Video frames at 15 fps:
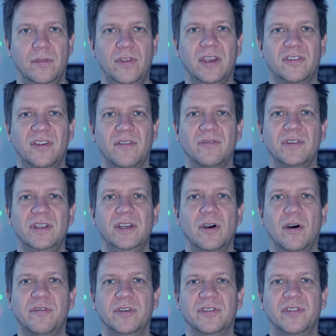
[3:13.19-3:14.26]
The X70
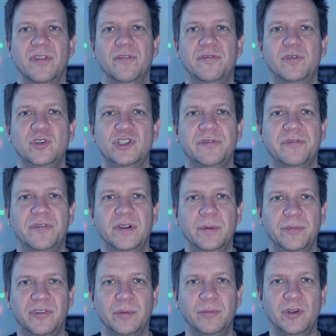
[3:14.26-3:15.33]
offers the
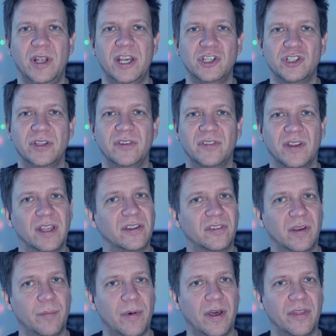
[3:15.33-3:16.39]
Fujifilm simulations and
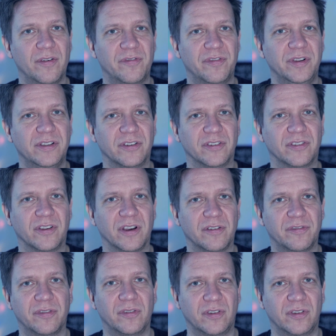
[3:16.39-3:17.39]
some other filter stuff,